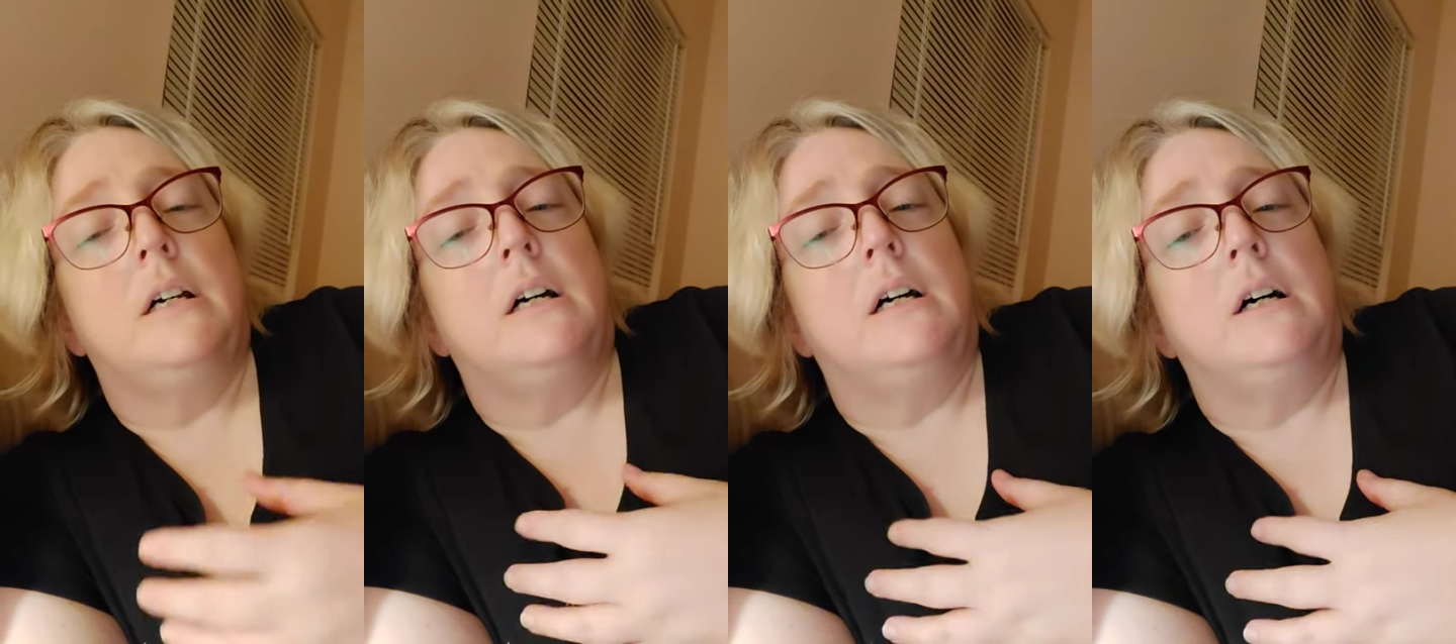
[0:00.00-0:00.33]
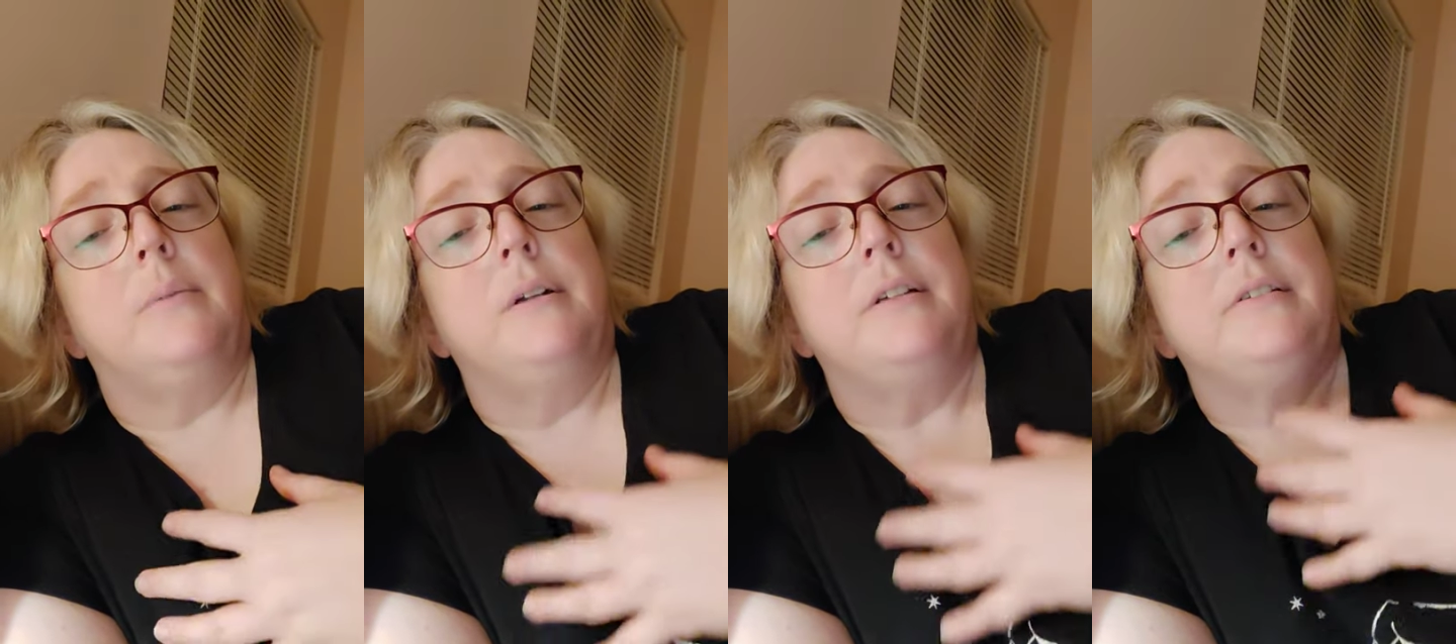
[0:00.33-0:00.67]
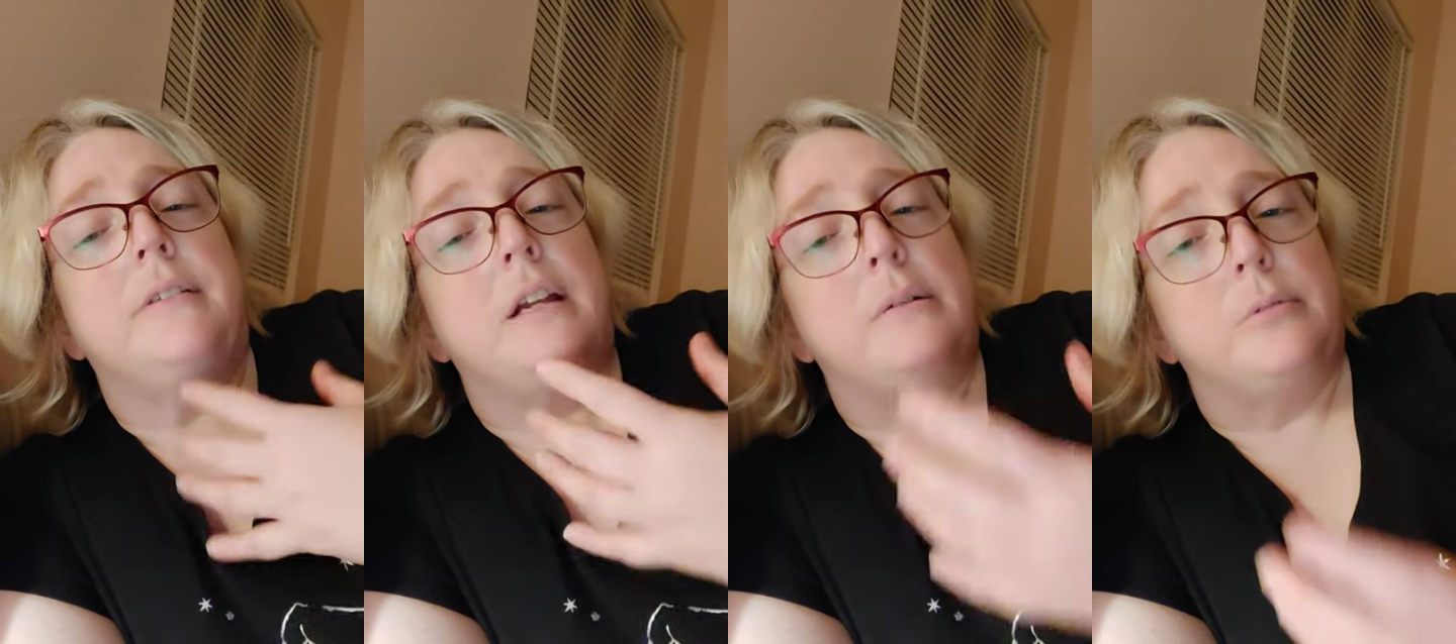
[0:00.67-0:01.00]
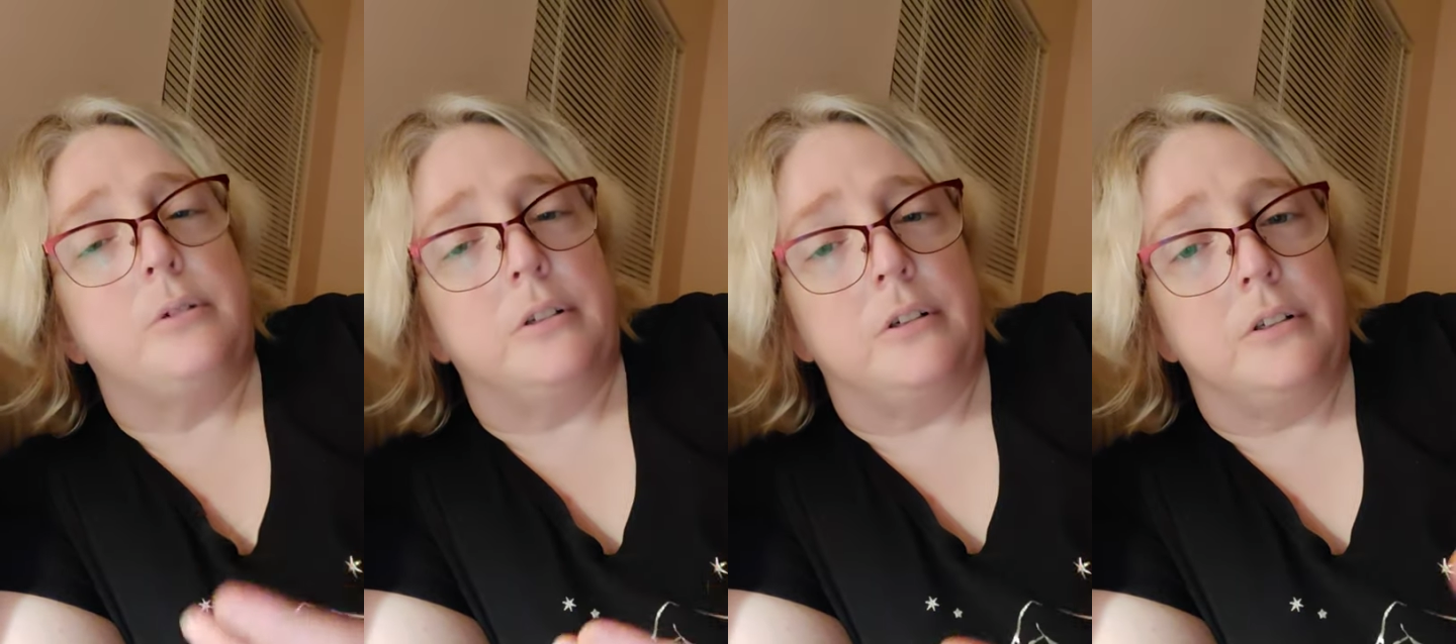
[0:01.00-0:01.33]
Um, his
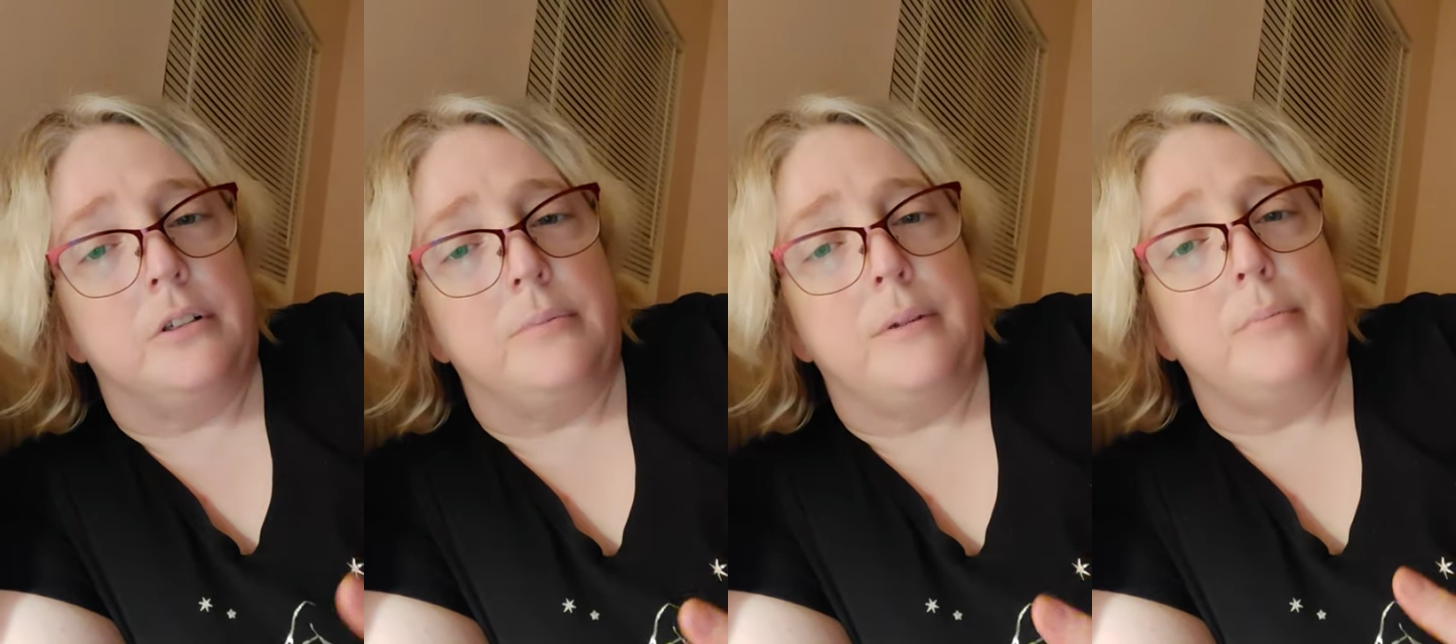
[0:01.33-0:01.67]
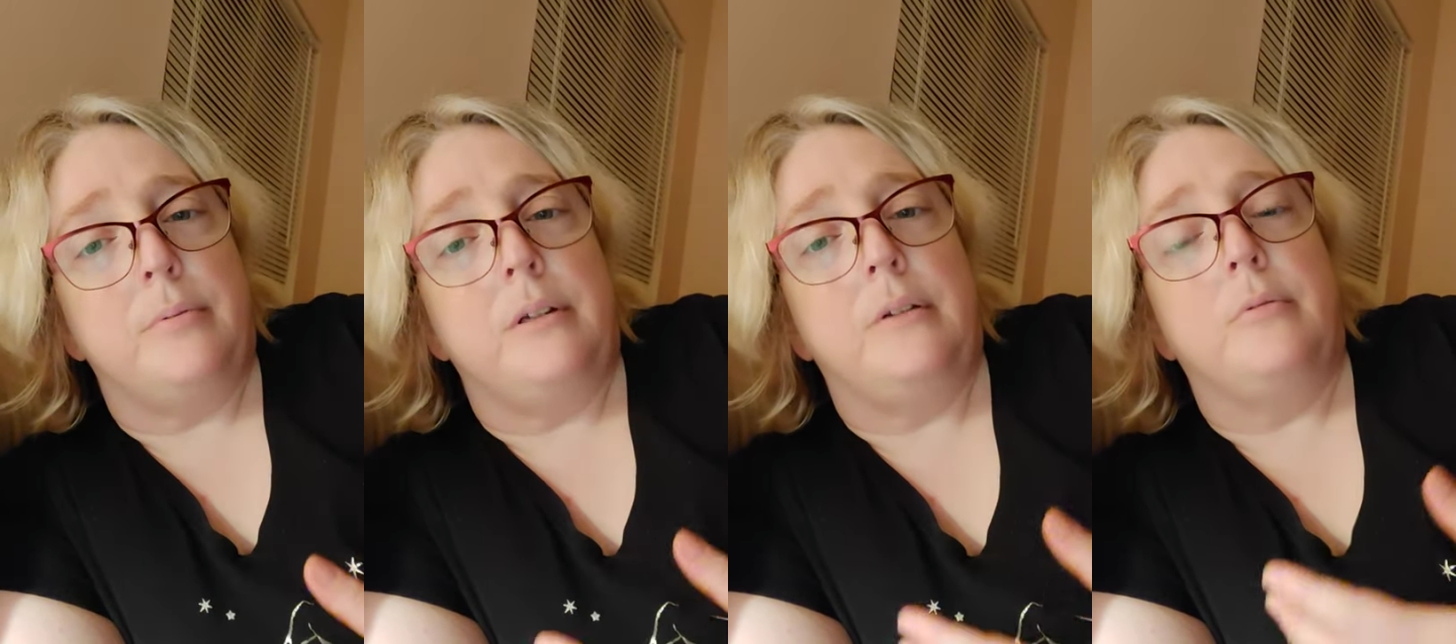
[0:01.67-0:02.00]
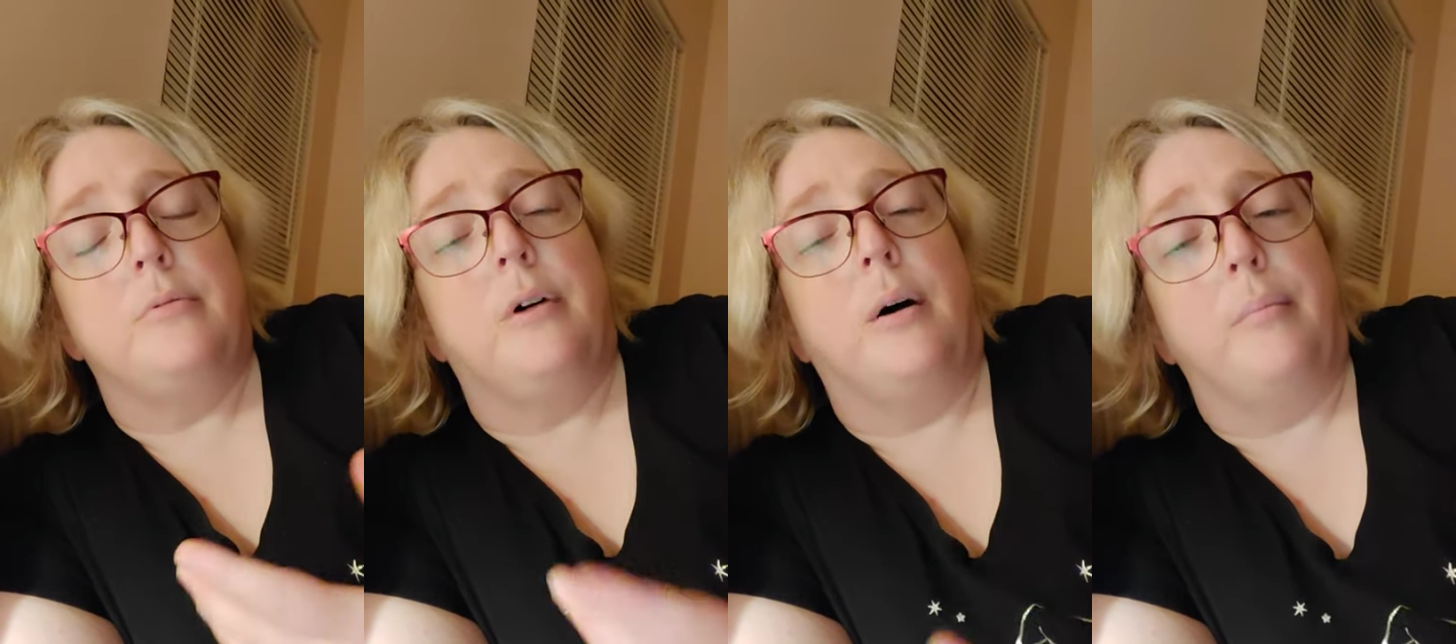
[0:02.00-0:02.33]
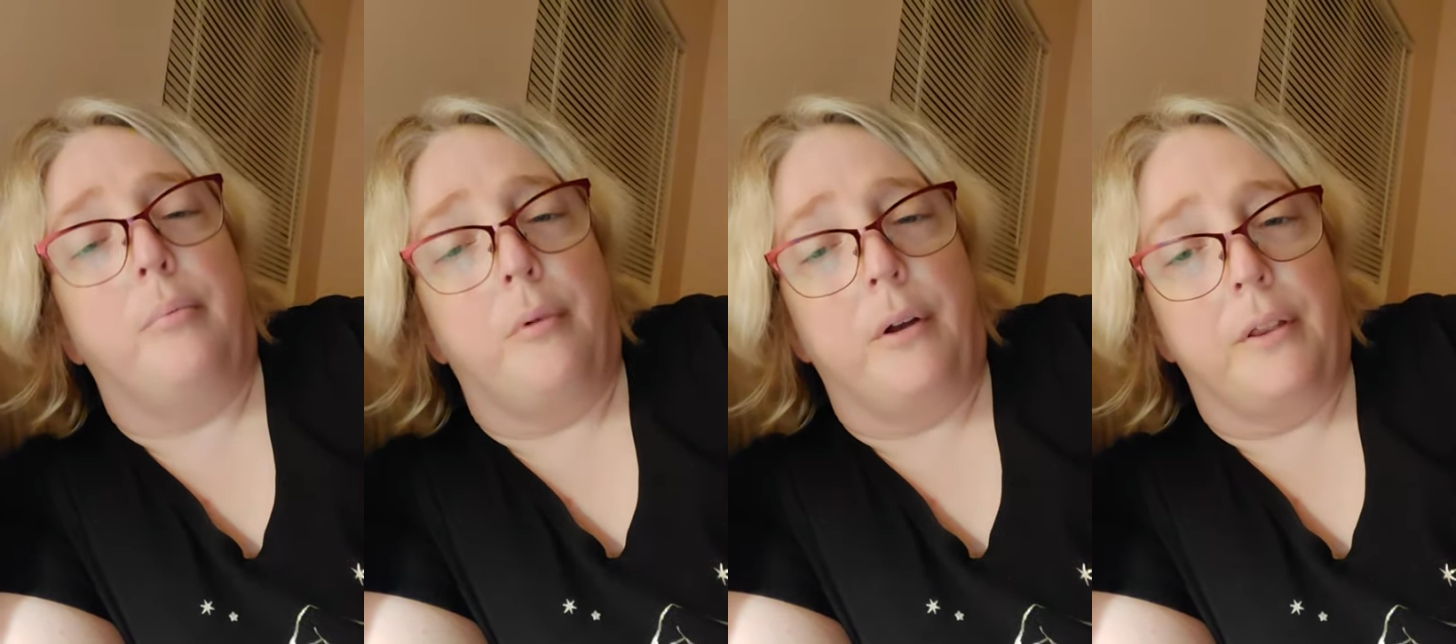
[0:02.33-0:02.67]
neighborhood, the people he grew up
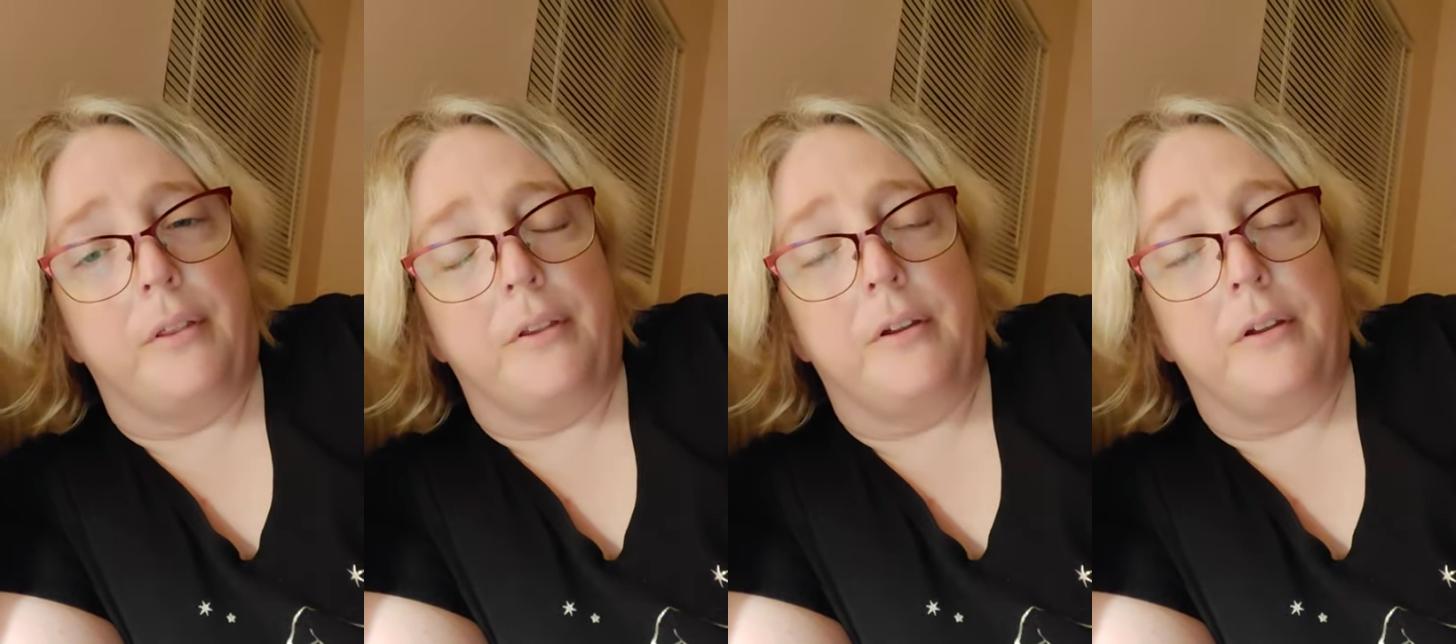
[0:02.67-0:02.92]
with.